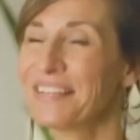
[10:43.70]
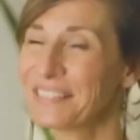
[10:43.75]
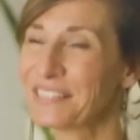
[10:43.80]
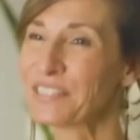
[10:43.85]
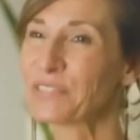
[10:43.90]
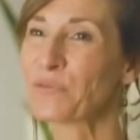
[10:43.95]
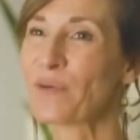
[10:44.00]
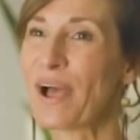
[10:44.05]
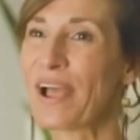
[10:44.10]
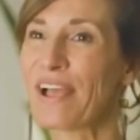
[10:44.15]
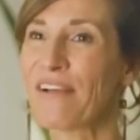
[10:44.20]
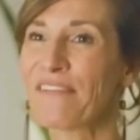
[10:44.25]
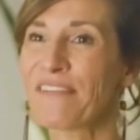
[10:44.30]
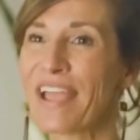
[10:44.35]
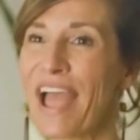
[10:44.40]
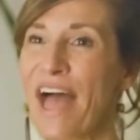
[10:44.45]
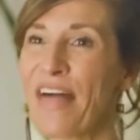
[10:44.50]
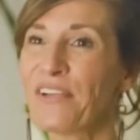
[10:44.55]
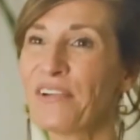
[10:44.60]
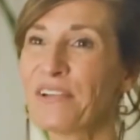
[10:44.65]
This is why I've
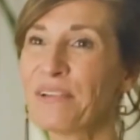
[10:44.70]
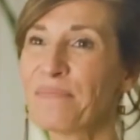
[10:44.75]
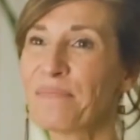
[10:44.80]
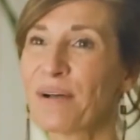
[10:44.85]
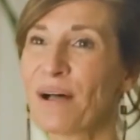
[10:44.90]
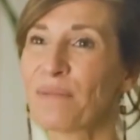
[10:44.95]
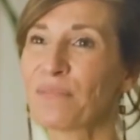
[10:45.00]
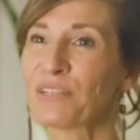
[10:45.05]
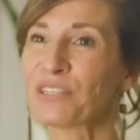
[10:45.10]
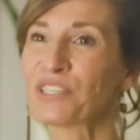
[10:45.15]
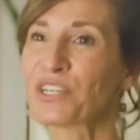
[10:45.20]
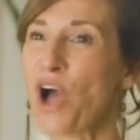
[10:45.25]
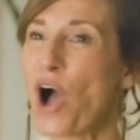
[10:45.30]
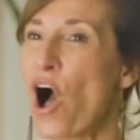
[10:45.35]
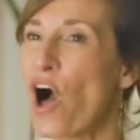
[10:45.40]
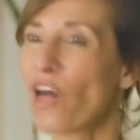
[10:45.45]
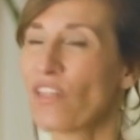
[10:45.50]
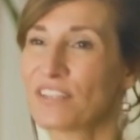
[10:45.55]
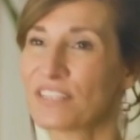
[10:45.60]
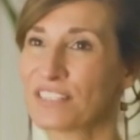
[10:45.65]
gathered and published
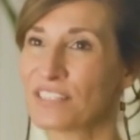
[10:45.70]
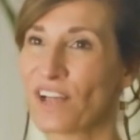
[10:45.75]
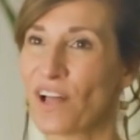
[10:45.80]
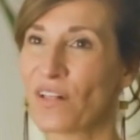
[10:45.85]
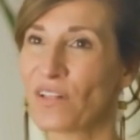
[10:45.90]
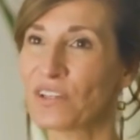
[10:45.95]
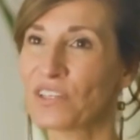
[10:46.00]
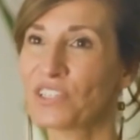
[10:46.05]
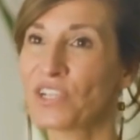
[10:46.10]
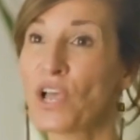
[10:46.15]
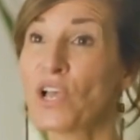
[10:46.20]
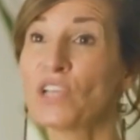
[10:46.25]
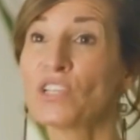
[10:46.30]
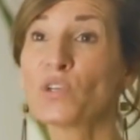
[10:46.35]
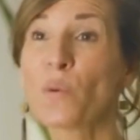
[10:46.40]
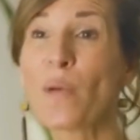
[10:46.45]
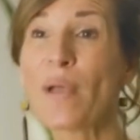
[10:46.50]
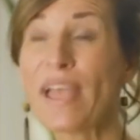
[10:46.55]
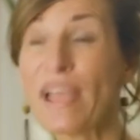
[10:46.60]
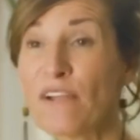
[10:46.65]
all this knowledge
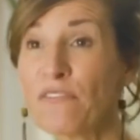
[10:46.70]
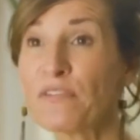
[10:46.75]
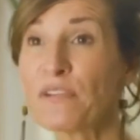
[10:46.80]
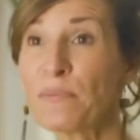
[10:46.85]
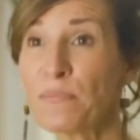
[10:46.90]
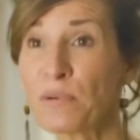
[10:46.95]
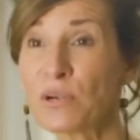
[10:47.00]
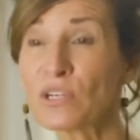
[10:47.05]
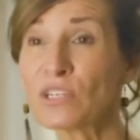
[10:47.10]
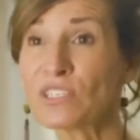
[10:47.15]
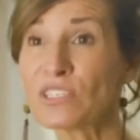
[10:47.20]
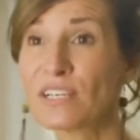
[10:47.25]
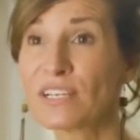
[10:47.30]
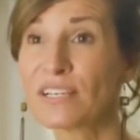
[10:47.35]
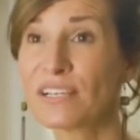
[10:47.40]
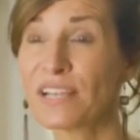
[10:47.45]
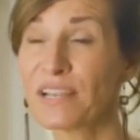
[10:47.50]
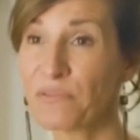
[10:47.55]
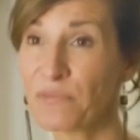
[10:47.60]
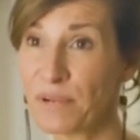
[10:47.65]
so every
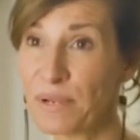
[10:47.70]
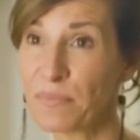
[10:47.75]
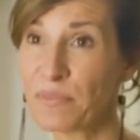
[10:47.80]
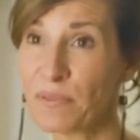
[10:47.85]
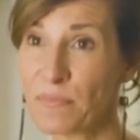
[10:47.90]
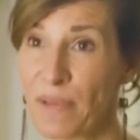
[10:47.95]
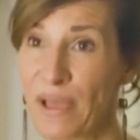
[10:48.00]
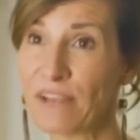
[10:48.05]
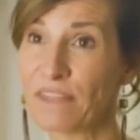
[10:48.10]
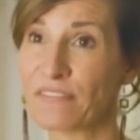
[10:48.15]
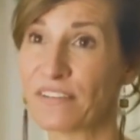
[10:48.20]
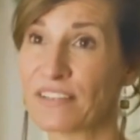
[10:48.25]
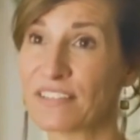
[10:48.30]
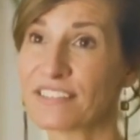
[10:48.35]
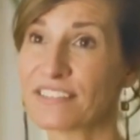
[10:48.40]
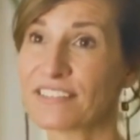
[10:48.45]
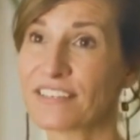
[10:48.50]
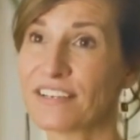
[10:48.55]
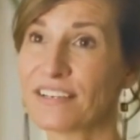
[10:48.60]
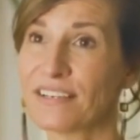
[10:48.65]
person can reap the
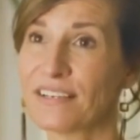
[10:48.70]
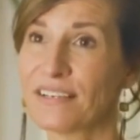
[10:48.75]
benefits.